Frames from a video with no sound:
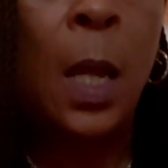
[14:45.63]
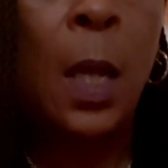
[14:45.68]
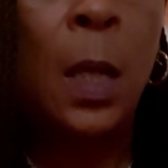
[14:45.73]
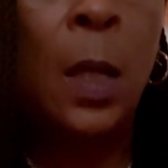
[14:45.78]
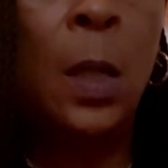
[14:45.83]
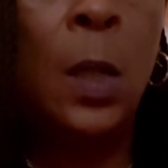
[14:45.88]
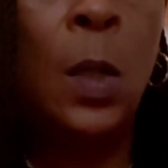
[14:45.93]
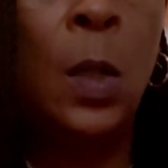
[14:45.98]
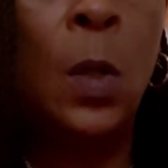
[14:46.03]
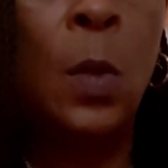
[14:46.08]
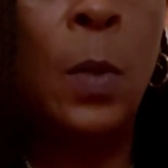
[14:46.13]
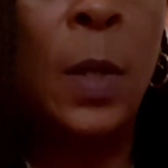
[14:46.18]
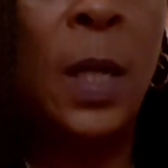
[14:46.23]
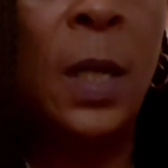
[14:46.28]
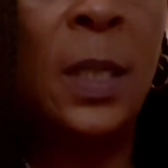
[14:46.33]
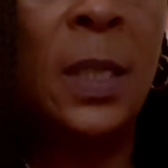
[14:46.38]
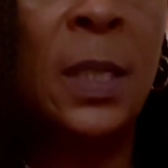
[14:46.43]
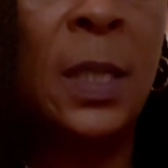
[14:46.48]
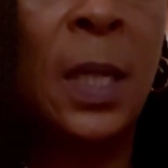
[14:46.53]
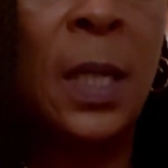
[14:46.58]
you
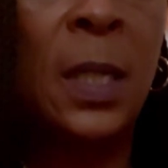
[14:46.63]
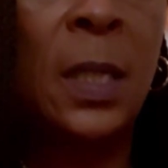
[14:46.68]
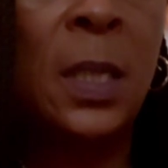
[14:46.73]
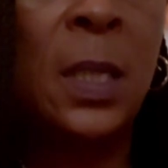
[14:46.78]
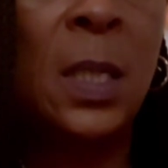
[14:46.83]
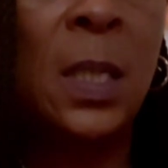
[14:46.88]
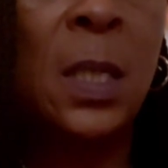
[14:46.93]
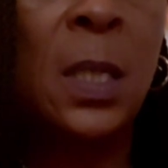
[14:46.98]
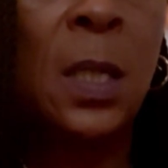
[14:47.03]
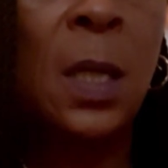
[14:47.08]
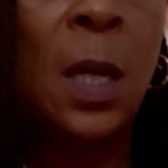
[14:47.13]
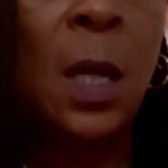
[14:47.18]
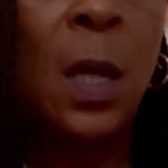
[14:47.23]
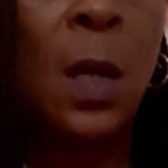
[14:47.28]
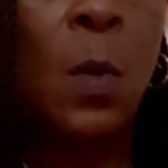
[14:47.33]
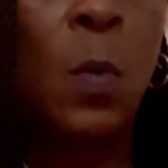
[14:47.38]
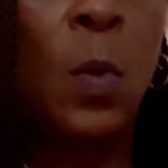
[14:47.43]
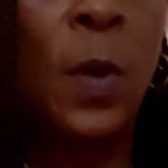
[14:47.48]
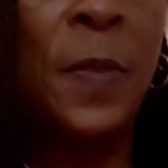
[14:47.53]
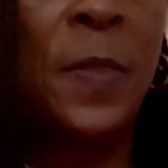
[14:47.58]
exist
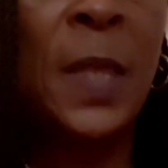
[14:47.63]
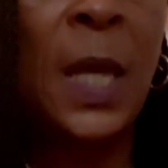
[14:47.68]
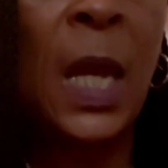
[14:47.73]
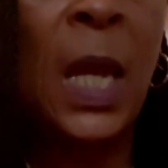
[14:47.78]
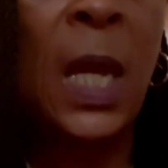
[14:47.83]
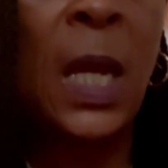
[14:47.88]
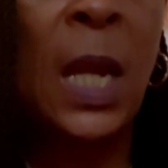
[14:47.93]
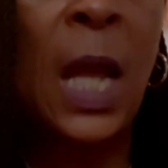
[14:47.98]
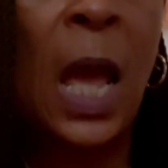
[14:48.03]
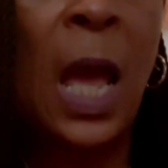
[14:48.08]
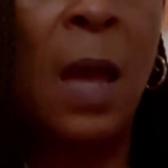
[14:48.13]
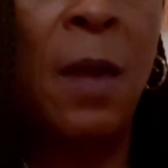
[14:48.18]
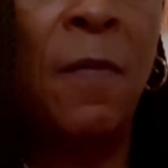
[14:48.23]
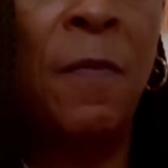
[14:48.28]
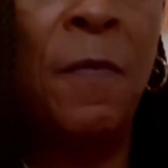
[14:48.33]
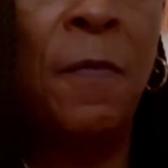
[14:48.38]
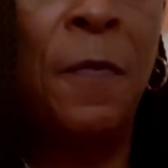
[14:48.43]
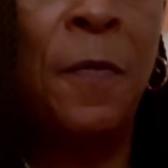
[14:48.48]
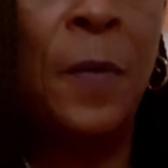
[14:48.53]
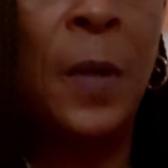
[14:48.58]
within
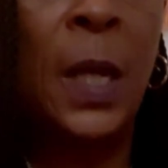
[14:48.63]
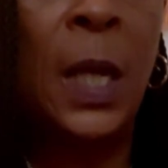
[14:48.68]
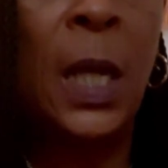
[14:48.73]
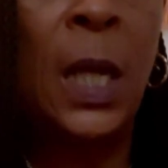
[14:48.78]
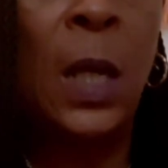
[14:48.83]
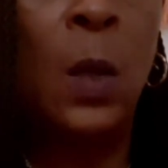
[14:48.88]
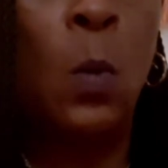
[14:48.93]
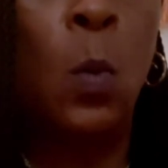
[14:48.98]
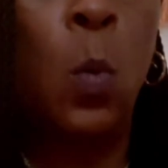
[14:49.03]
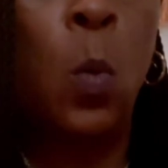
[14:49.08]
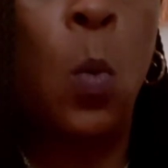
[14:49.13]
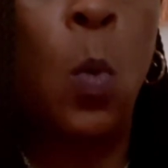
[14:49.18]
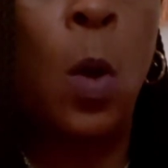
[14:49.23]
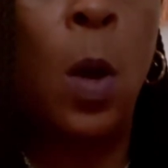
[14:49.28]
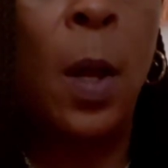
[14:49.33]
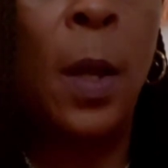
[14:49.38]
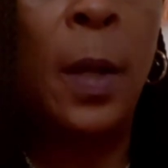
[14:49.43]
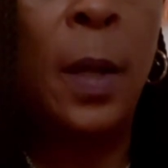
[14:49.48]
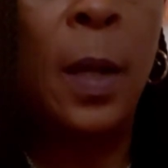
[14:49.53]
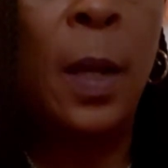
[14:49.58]

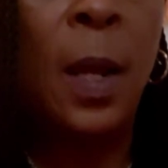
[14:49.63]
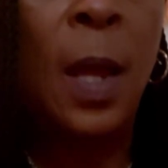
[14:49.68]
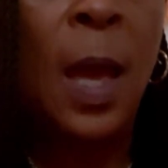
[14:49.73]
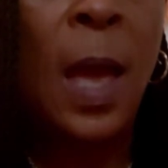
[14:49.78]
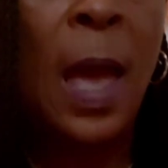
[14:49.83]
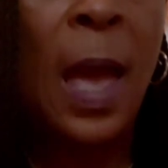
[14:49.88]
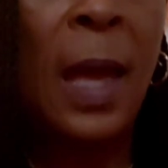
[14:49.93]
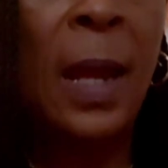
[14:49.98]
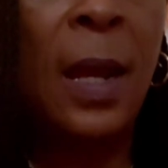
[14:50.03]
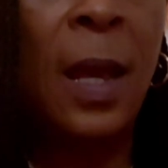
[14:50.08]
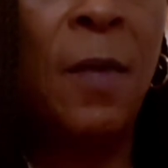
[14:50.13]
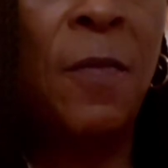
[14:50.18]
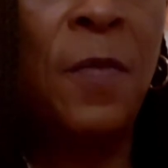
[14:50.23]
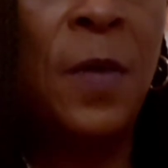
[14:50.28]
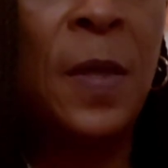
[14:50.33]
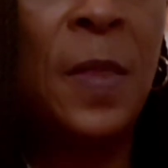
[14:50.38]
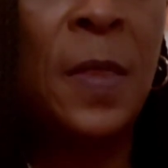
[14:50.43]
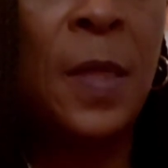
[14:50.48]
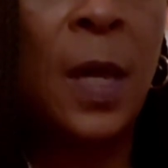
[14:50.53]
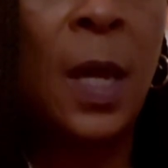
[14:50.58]
everyone and
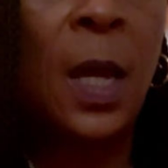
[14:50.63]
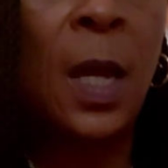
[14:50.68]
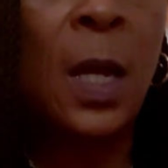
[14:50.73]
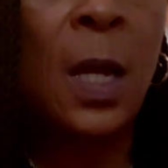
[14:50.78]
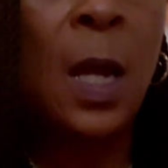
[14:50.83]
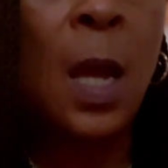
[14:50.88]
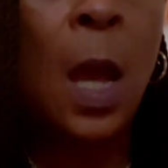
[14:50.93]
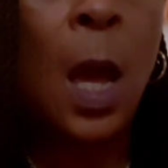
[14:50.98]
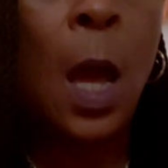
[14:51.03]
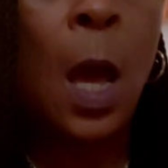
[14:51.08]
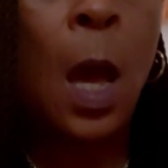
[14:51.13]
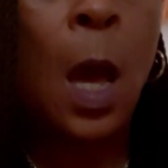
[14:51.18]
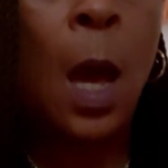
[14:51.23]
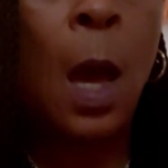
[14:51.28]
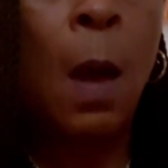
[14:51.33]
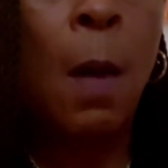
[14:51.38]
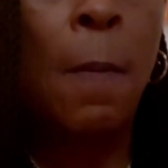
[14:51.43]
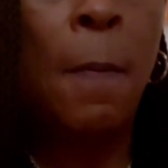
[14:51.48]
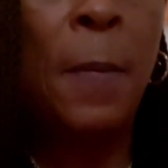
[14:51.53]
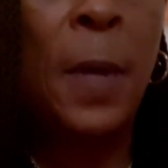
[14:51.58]
everything.
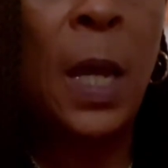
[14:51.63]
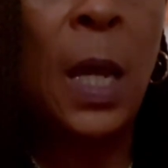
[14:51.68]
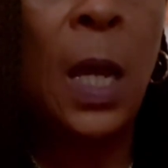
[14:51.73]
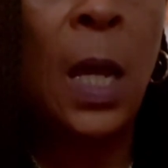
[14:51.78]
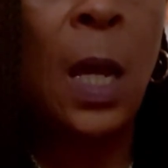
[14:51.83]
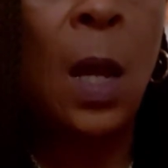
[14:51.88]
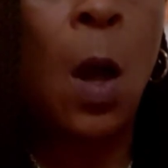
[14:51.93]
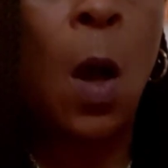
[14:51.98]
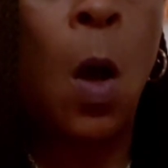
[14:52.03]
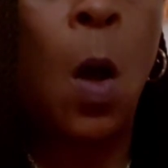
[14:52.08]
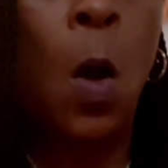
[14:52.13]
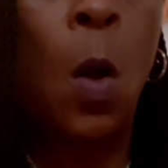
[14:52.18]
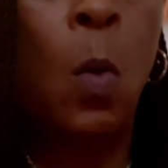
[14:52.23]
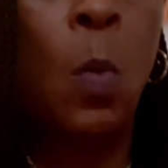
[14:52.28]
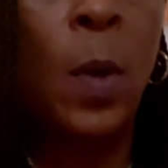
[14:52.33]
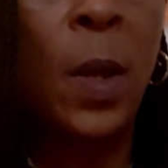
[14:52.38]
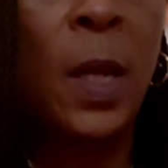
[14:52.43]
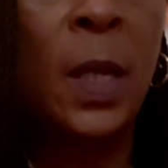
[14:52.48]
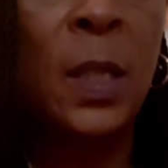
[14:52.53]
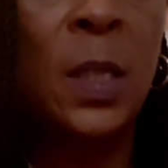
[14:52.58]
Help me
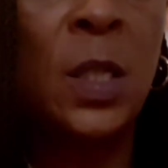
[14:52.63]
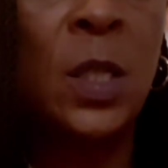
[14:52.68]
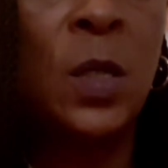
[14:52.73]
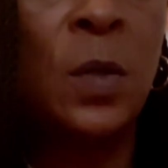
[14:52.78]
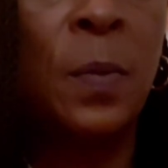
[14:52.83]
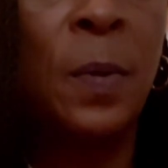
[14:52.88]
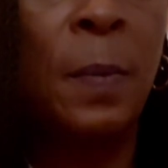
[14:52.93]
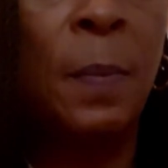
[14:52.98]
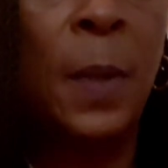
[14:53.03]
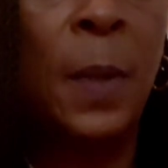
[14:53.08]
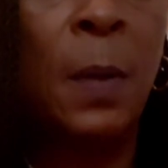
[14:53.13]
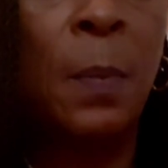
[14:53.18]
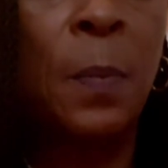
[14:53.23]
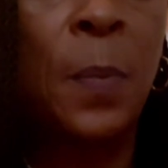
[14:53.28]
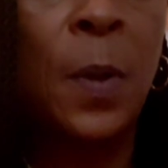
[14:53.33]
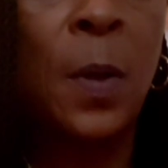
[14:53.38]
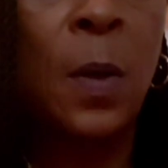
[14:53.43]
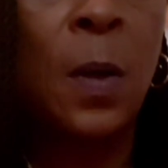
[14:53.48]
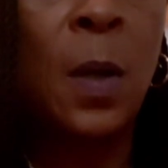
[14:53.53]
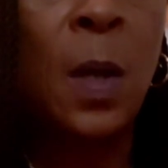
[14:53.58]
always to
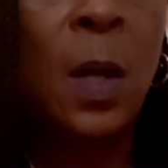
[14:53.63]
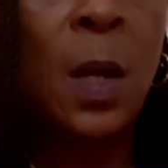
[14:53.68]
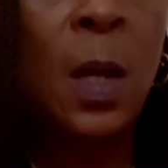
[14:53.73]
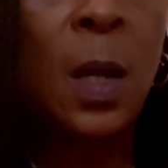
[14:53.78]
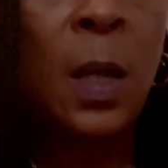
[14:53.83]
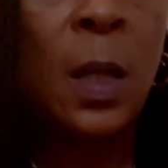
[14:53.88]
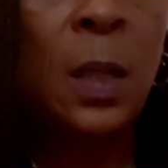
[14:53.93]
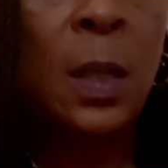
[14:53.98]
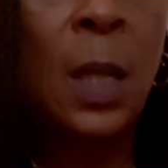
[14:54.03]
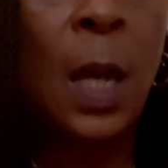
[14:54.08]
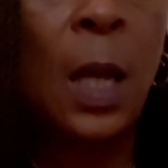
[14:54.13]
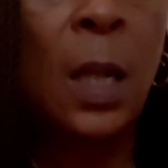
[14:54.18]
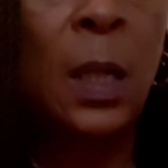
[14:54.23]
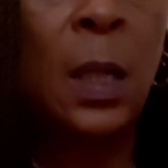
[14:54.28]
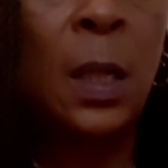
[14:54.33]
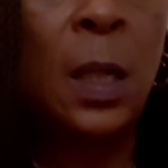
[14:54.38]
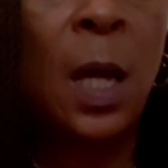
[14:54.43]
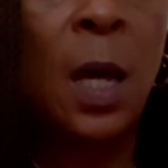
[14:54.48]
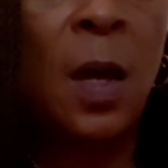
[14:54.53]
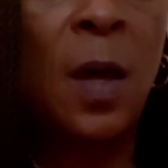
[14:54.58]
remember that
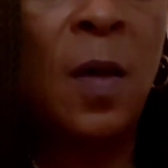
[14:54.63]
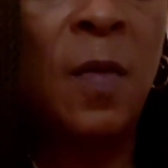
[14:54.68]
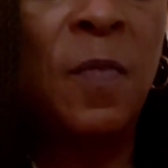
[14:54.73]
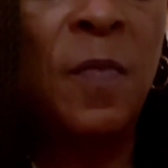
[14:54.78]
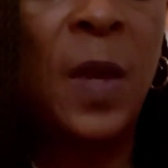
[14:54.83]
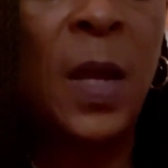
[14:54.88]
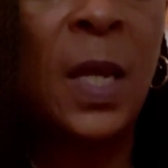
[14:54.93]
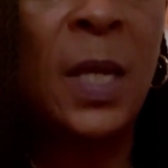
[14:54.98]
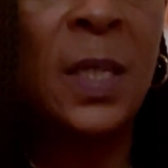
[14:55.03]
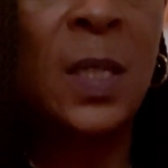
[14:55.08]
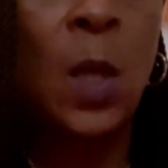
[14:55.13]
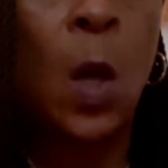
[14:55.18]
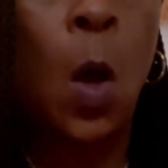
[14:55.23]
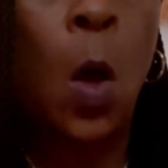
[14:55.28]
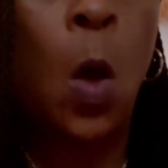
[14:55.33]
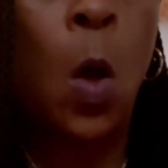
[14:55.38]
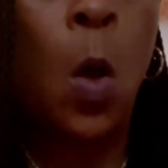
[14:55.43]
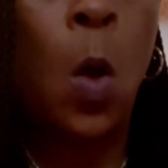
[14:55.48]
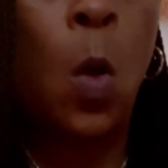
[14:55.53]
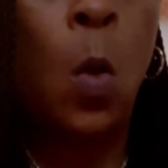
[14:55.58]
love is
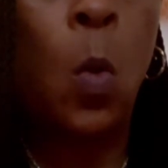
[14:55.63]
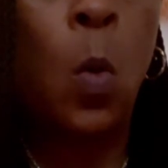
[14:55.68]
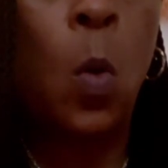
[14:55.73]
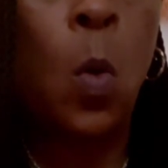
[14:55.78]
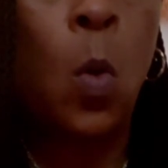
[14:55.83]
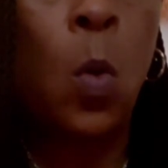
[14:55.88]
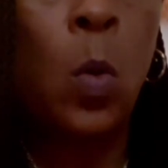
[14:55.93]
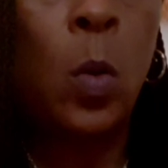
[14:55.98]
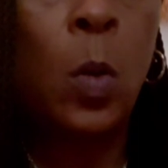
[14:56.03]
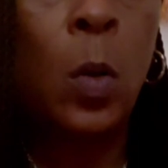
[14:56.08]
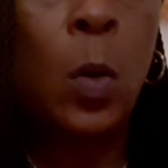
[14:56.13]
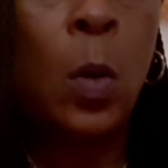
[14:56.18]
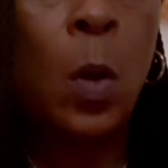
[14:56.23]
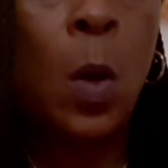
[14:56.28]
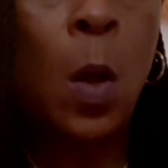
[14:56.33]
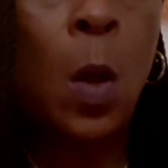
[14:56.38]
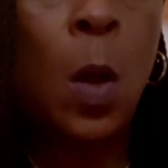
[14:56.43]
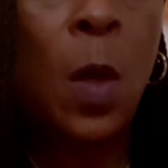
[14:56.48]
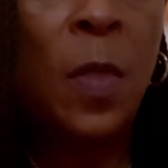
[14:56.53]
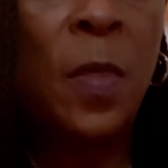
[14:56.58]
all
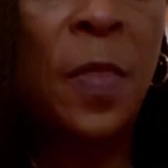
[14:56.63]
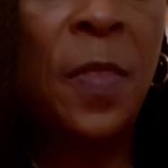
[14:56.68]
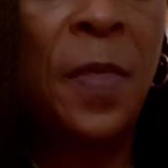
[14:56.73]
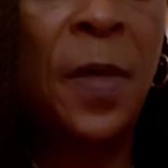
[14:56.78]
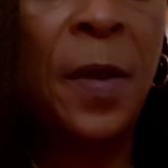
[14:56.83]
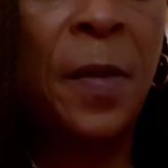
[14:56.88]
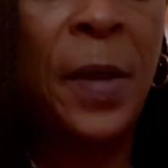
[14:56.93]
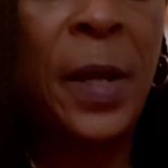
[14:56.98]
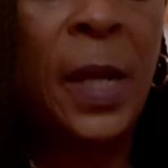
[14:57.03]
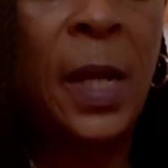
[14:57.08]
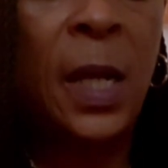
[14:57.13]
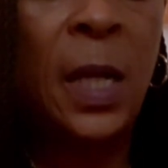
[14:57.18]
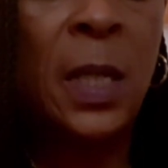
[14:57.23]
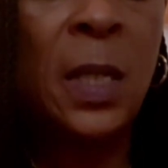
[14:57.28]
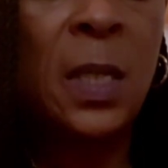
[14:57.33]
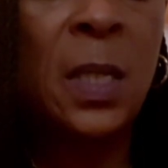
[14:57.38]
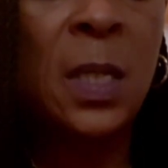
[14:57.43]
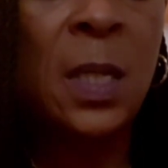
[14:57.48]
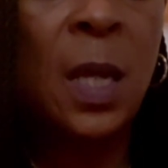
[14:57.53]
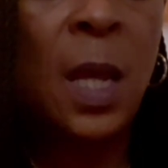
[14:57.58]
there
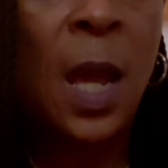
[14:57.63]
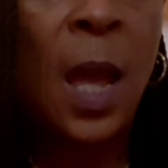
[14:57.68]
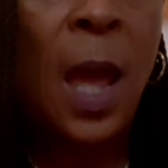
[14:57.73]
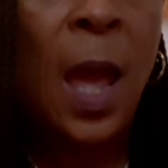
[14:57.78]
is.